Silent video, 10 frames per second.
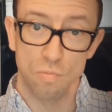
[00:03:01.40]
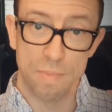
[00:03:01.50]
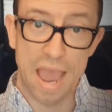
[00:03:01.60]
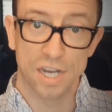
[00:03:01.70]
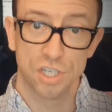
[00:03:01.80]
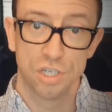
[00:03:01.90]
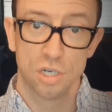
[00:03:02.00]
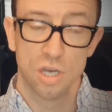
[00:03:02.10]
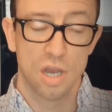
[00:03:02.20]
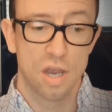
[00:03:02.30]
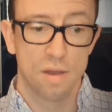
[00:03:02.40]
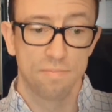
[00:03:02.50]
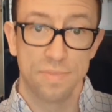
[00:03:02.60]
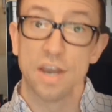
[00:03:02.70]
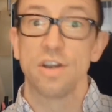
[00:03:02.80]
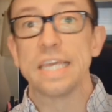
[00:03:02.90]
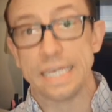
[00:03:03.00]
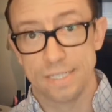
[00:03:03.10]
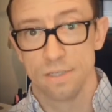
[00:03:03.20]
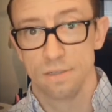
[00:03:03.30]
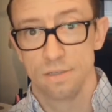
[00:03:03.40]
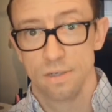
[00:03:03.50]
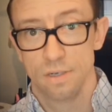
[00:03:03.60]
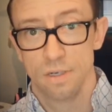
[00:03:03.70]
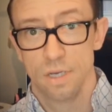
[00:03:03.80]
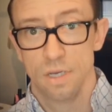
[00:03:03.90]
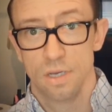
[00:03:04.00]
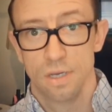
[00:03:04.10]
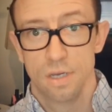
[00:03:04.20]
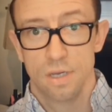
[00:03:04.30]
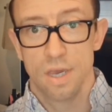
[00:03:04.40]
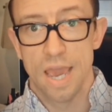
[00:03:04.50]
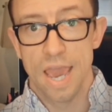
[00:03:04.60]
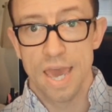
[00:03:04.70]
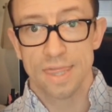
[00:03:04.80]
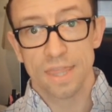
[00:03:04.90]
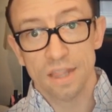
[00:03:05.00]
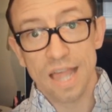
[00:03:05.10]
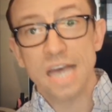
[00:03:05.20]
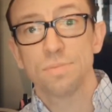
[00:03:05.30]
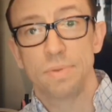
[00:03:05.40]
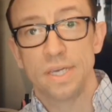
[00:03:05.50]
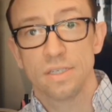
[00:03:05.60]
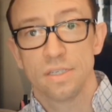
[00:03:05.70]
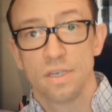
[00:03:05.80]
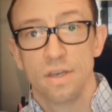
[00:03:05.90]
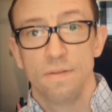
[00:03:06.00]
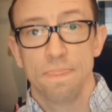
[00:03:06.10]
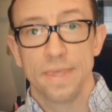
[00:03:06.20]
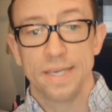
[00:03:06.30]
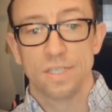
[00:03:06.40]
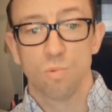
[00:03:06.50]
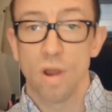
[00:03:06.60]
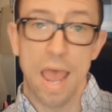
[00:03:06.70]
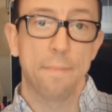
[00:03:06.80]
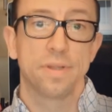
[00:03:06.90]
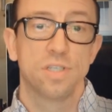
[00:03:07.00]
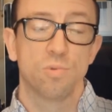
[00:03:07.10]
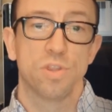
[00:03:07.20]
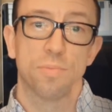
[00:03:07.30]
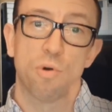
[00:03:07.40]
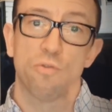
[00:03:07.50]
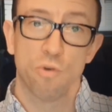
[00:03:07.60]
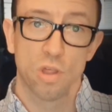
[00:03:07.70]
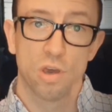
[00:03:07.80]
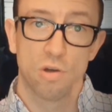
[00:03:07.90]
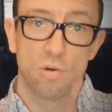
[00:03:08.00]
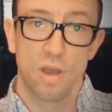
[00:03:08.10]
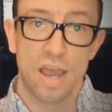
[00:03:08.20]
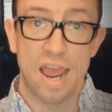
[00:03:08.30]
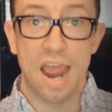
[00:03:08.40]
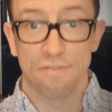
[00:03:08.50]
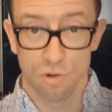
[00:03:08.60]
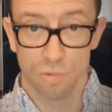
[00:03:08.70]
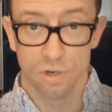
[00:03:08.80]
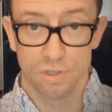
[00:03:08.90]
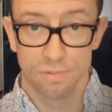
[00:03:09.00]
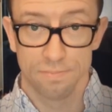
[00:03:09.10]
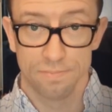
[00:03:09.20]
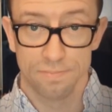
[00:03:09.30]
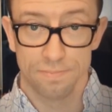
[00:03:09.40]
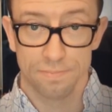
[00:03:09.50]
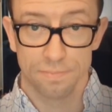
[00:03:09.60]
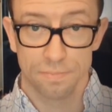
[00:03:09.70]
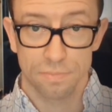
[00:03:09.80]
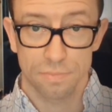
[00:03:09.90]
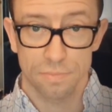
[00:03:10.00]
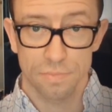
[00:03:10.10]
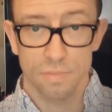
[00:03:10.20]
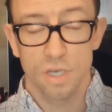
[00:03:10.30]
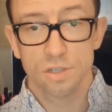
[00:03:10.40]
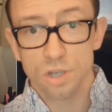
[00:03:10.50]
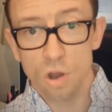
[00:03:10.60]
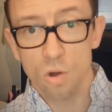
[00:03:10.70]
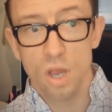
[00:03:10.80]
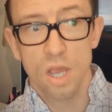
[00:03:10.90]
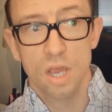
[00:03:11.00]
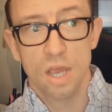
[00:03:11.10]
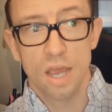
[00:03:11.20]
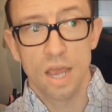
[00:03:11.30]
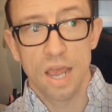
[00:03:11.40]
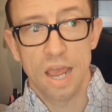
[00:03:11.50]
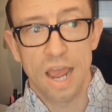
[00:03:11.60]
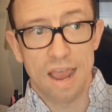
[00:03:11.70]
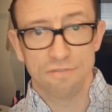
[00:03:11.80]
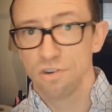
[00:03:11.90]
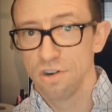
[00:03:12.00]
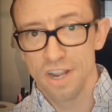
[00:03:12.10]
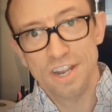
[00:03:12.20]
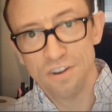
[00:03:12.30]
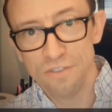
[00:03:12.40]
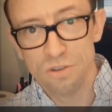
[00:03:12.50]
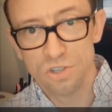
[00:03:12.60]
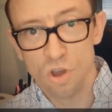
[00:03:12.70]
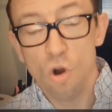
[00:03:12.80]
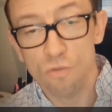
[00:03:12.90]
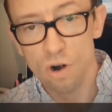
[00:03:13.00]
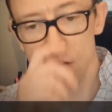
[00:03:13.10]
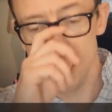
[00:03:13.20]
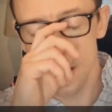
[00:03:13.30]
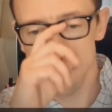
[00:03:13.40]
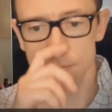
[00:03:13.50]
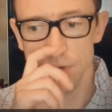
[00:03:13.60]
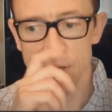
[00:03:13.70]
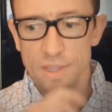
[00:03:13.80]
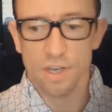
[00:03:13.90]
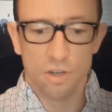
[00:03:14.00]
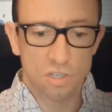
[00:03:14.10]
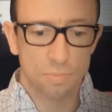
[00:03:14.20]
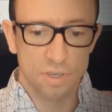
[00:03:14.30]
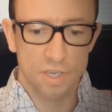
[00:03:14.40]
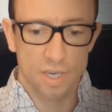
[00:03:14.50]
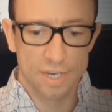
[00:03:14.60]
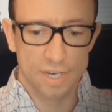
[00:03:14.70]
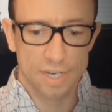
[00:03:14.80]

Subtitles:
match their needs. And then the last piece is what happens with your portfolio afterwards. So after an interview is over, there used to be